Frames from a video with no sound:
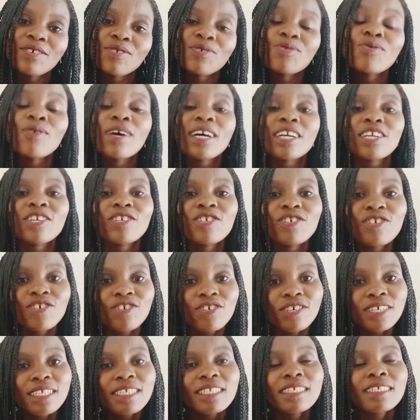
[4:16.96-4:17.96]
who are
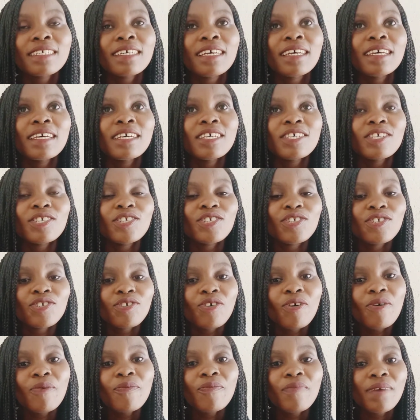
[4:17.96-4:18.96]
not
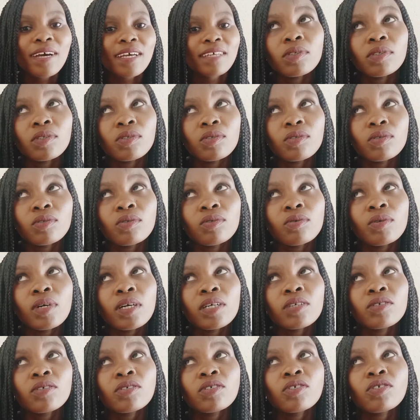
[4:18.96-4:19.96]
so
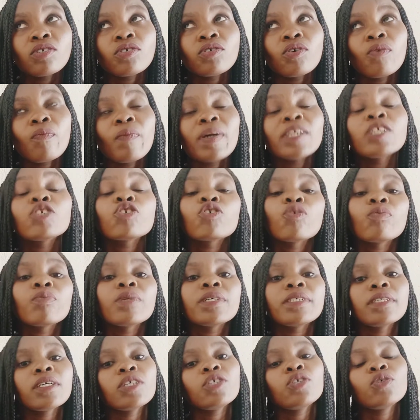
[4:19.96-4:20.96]
much
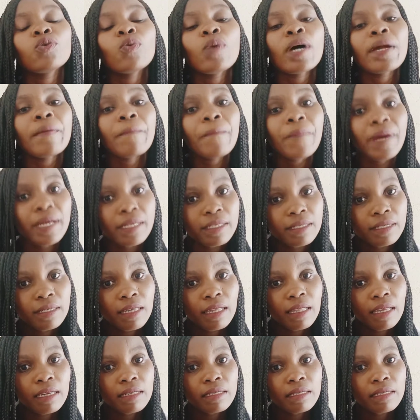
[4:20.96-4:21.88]
committed to one partner,